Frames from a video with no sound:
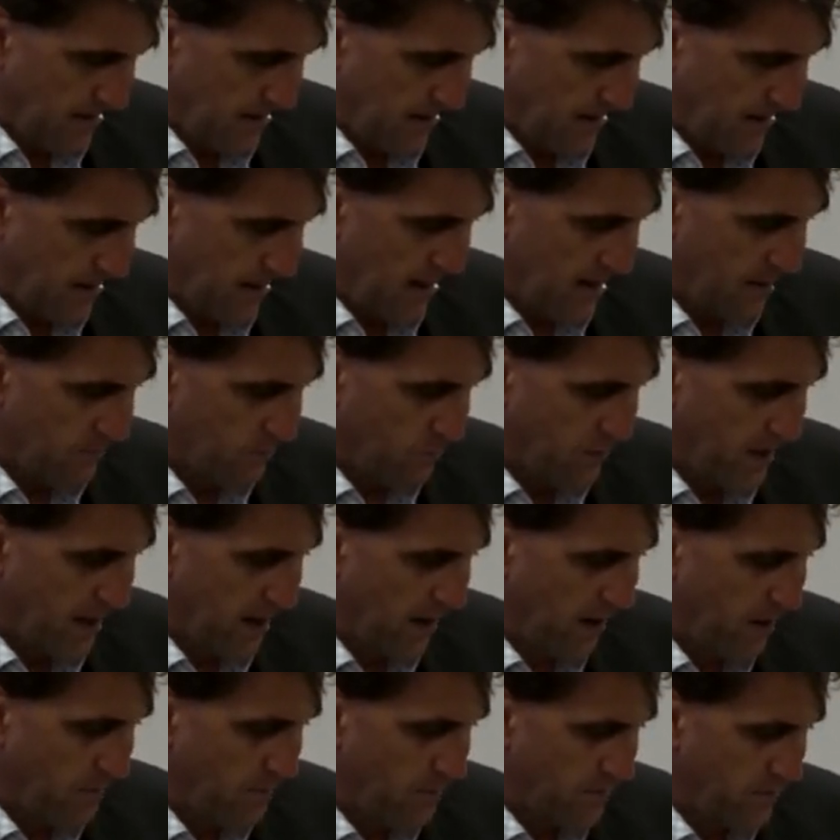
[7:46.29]
And we
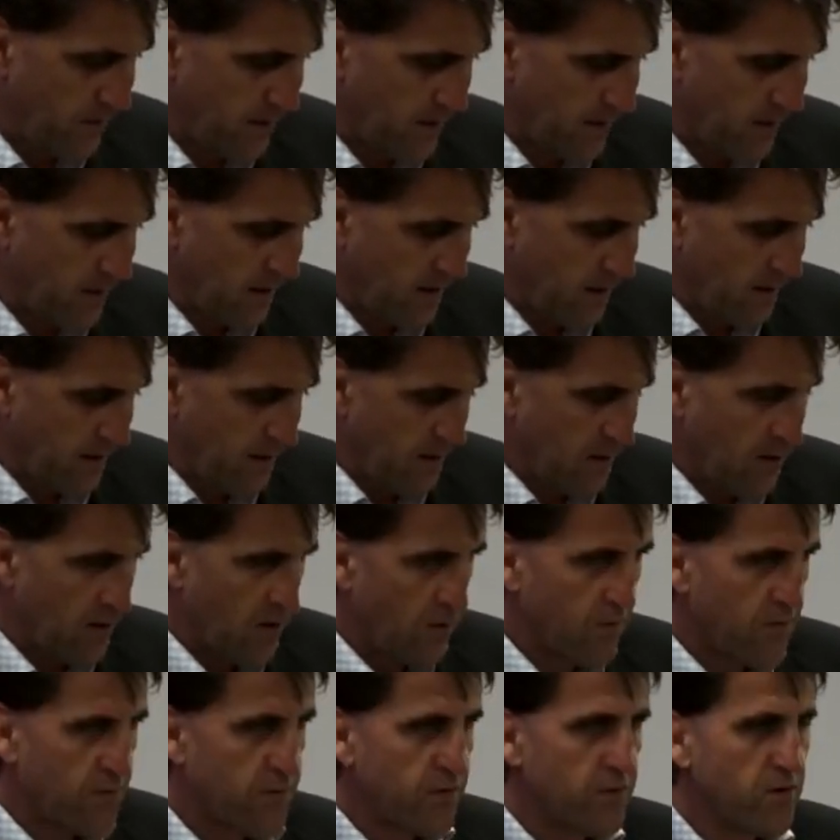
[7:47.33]
hope that
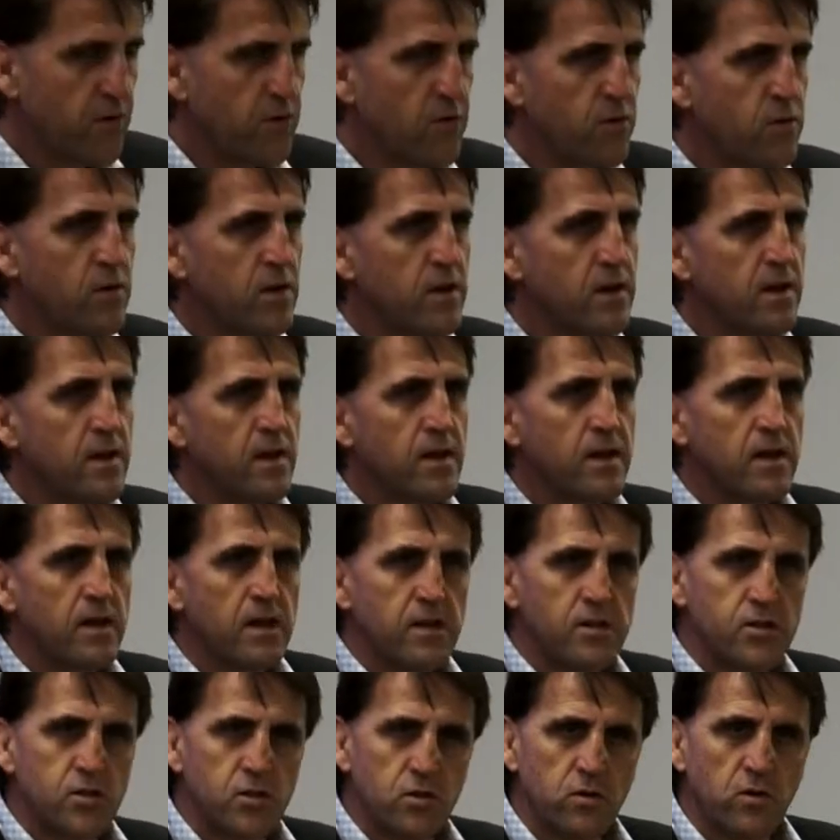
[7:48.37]
through
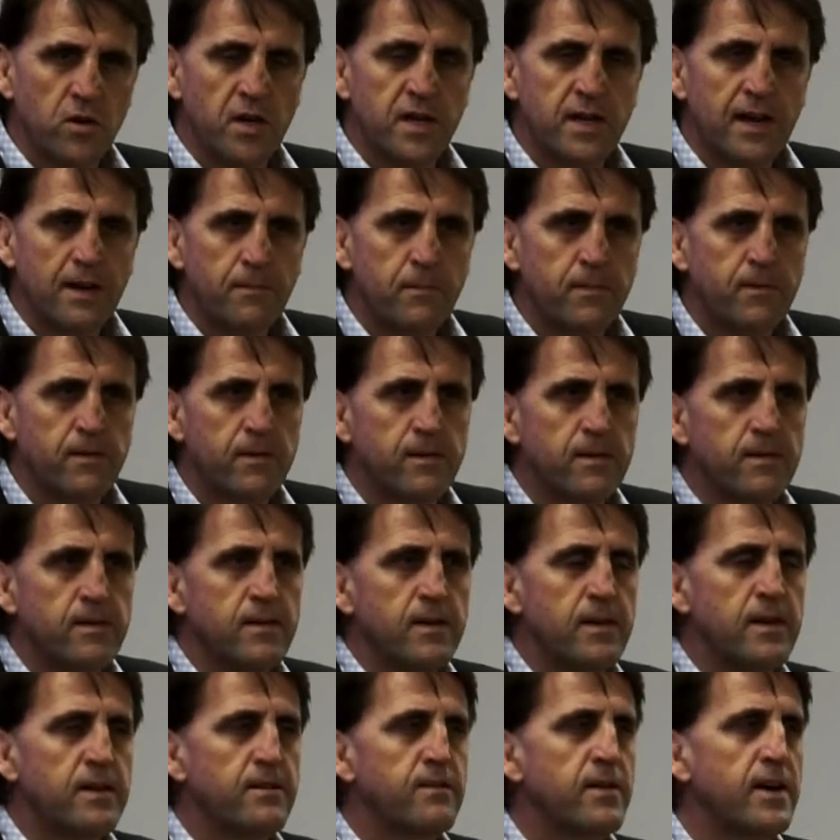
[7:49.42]
joined up
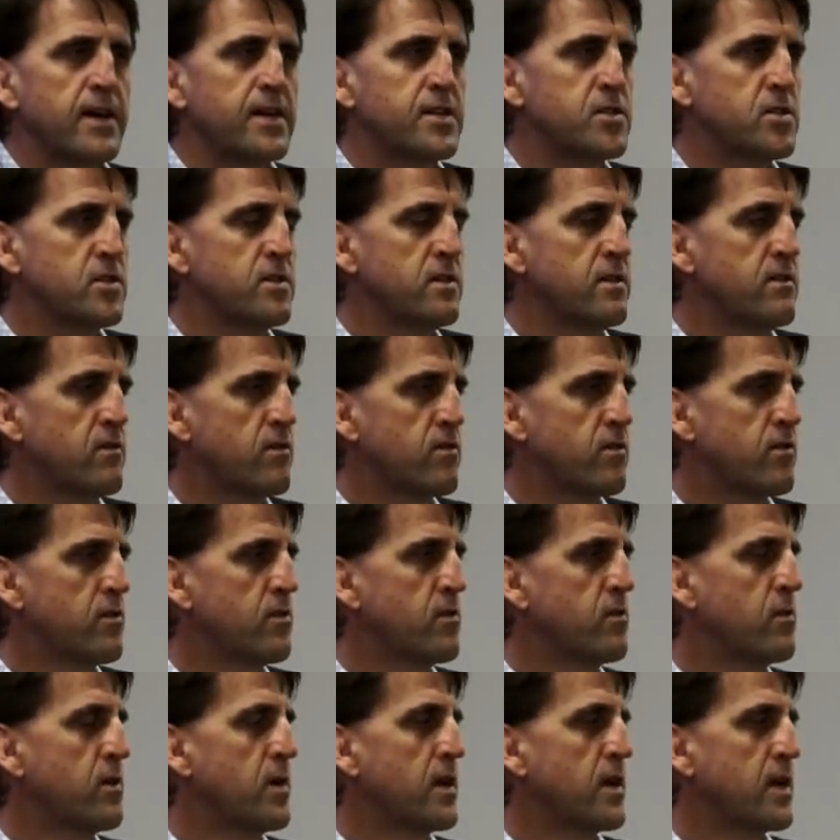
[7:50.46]
innovation,
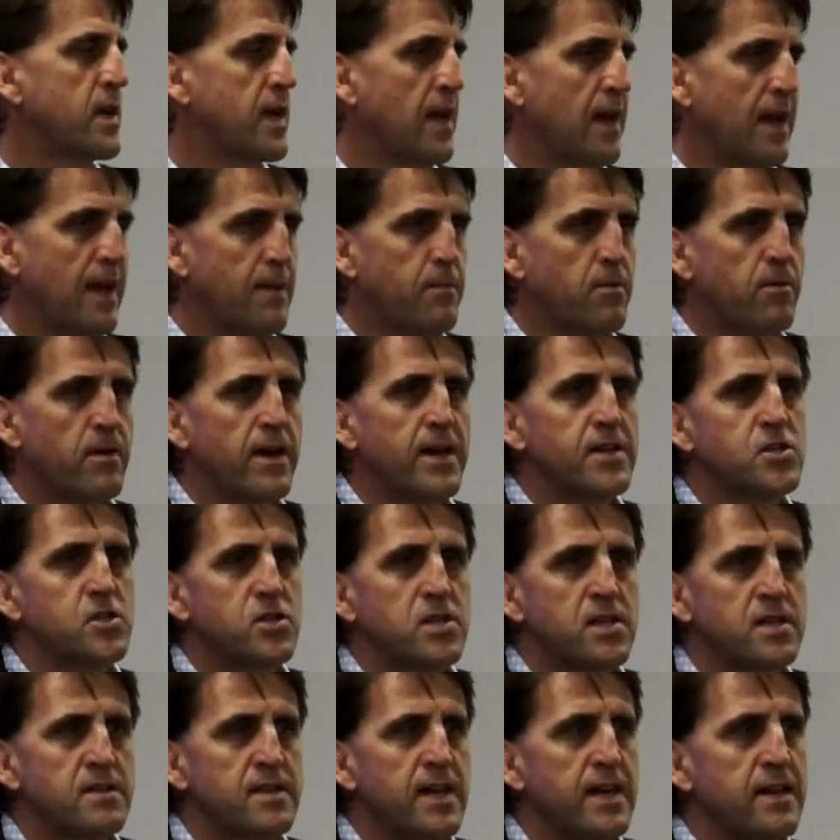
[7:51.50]
through
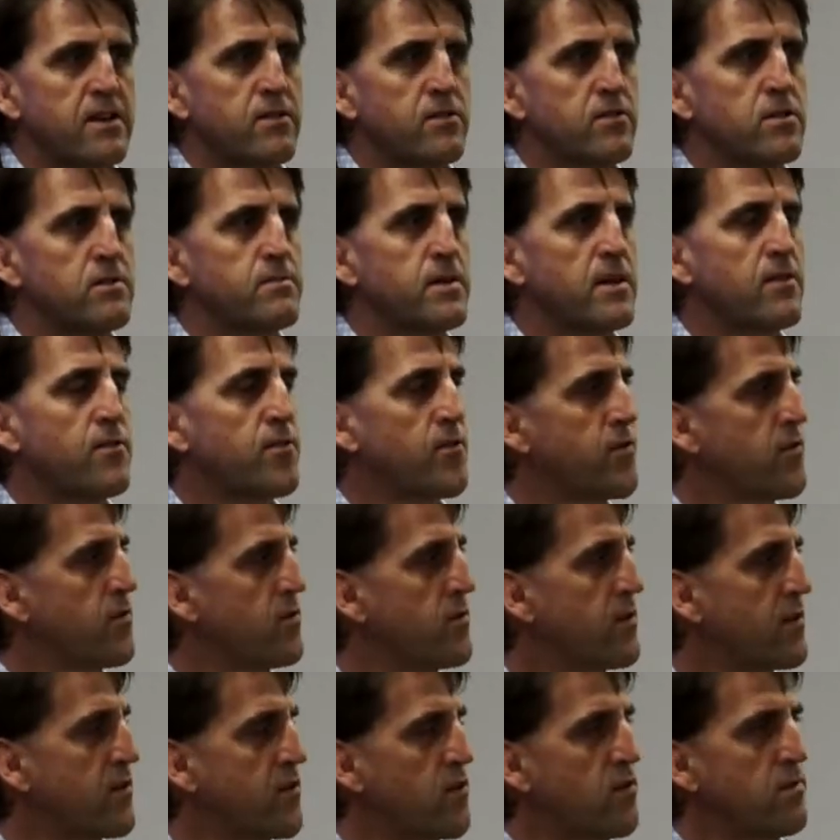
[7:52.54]
collaboration in that group, and through
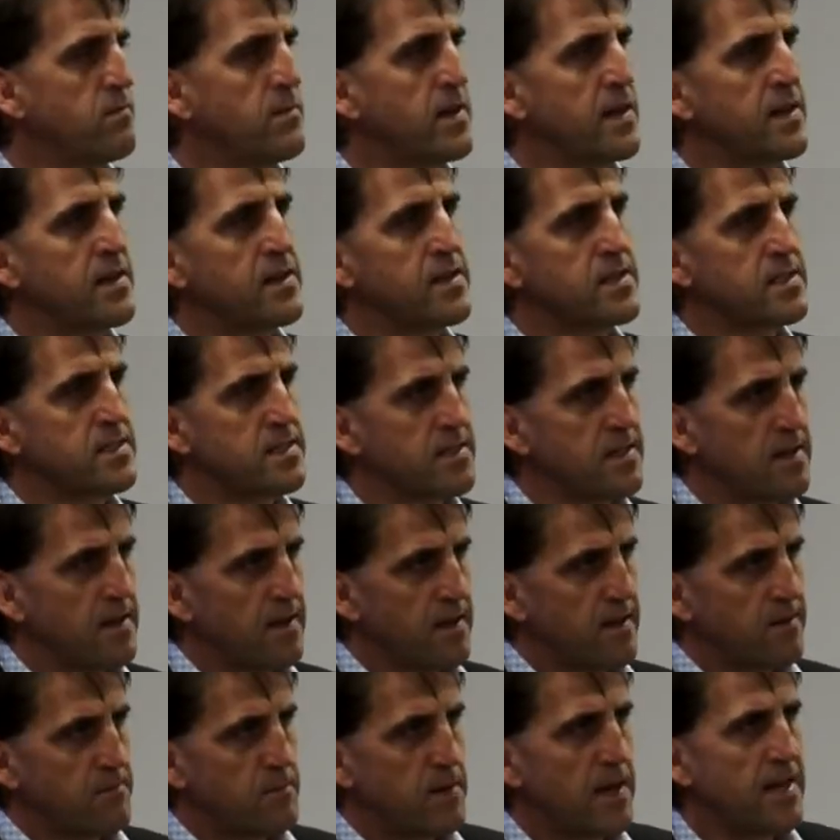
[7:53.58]
the tremendous
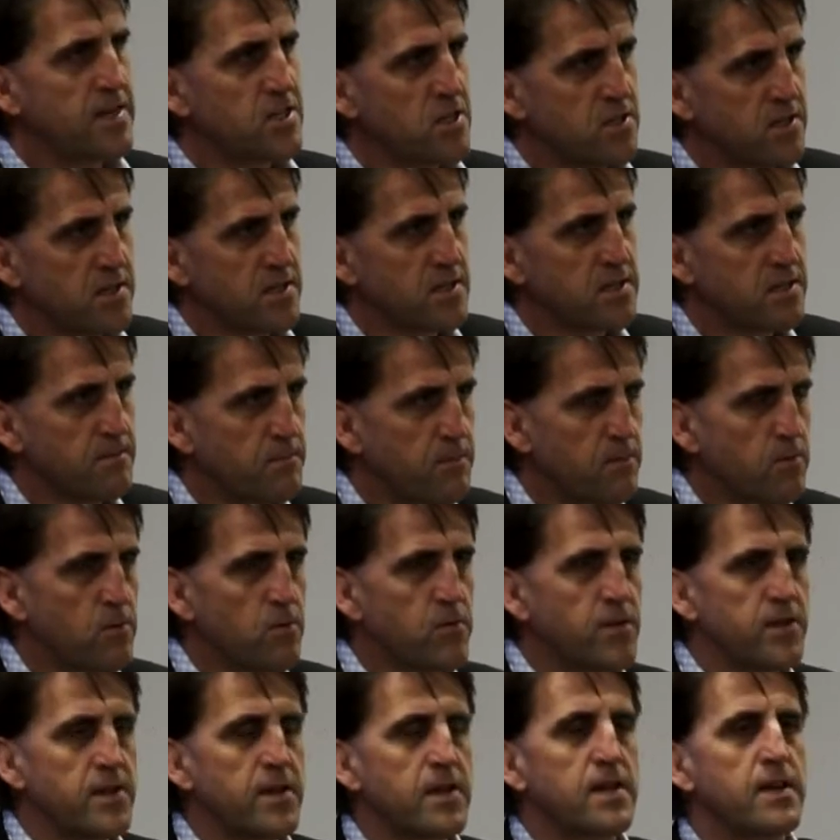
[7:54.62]
passionate support
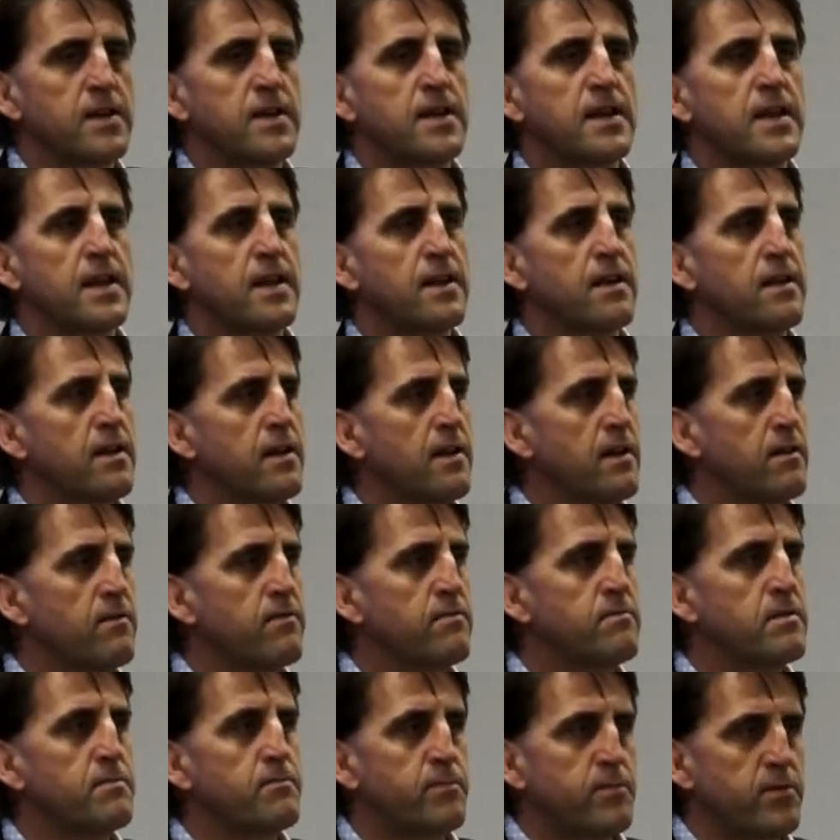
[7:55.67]
that you're going to get
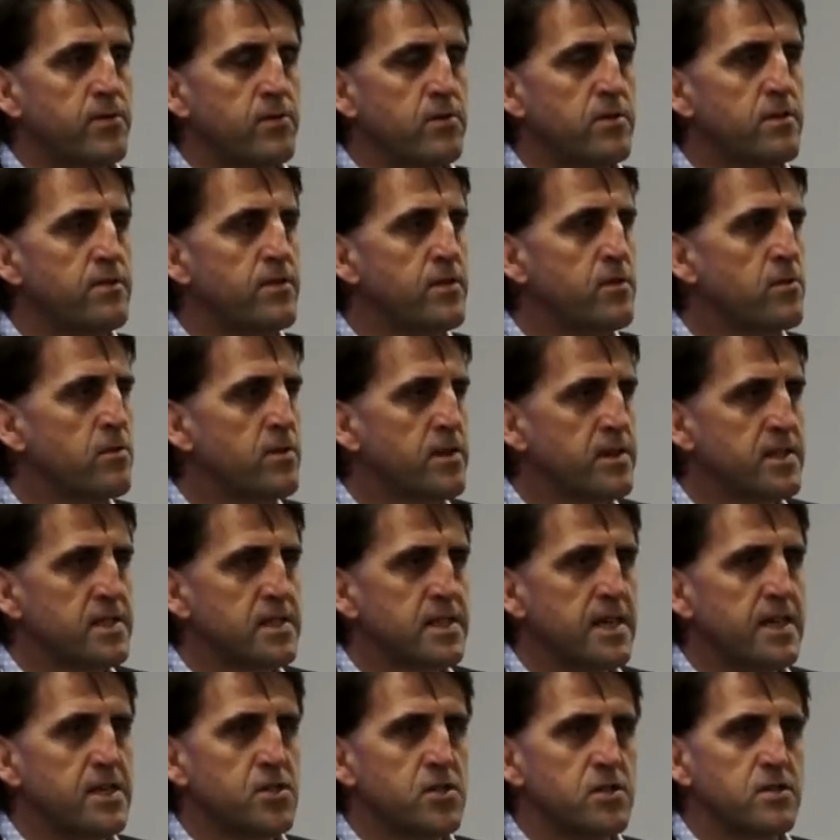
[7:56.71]
from a proven
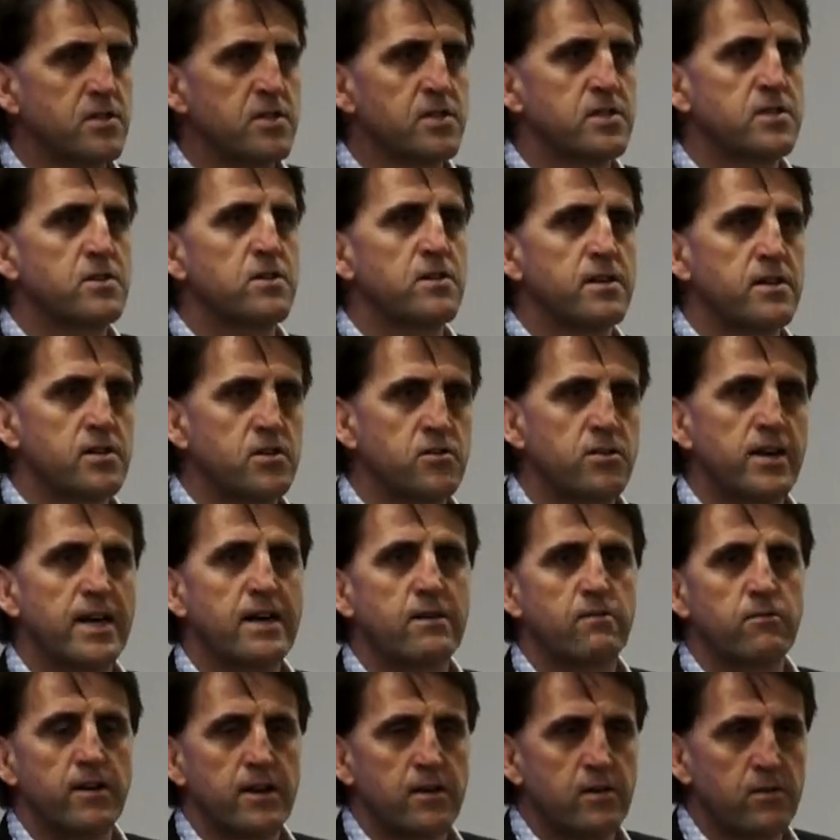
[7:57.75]
organisation that's got a
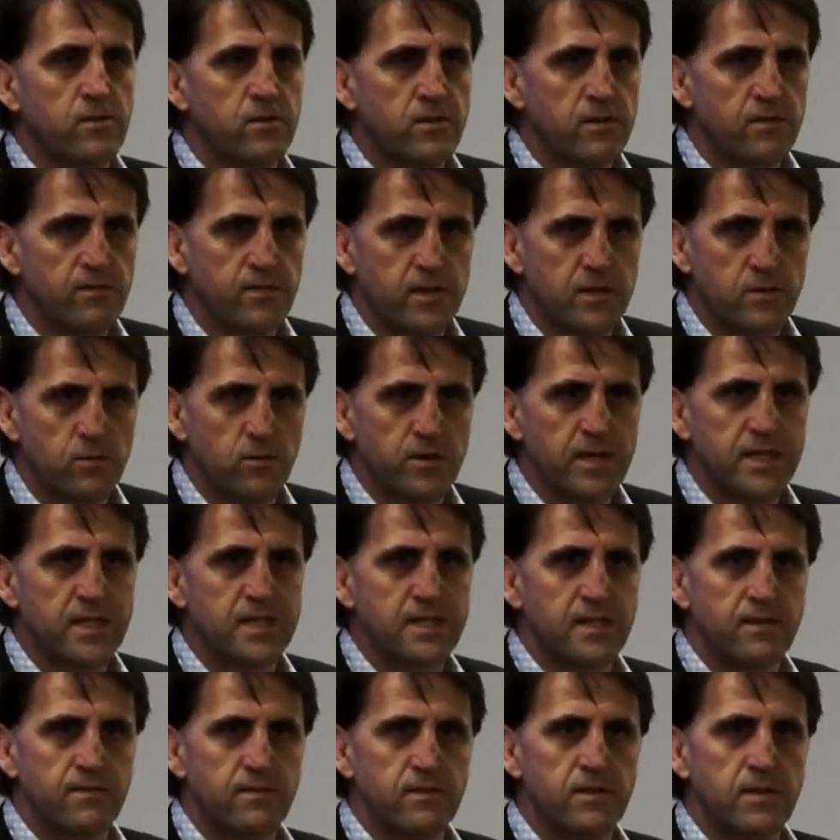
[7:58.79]
track record for
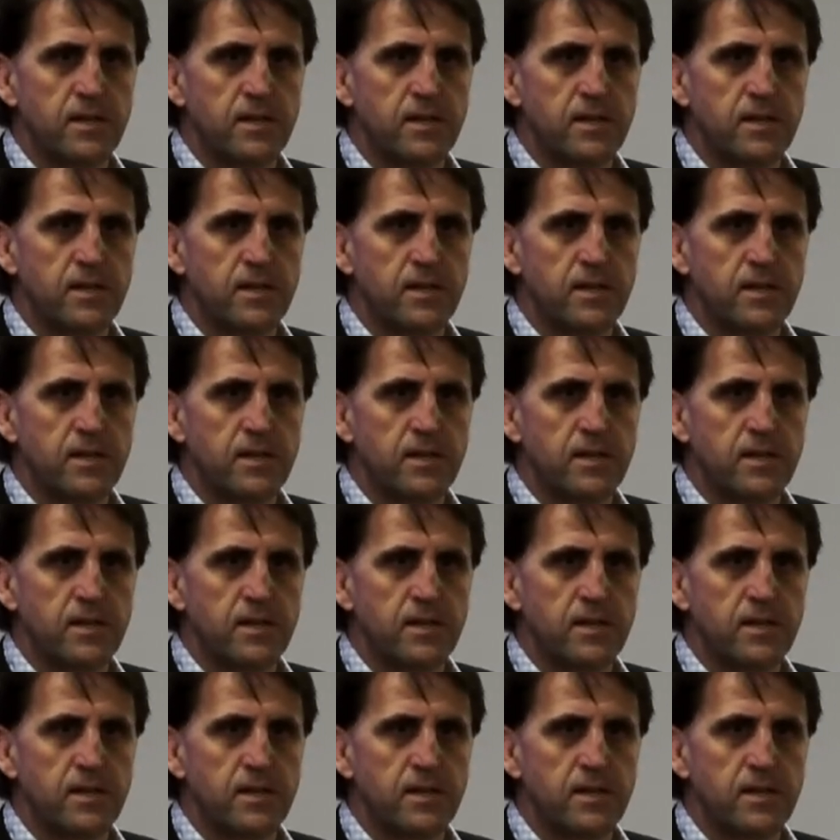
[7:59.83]
27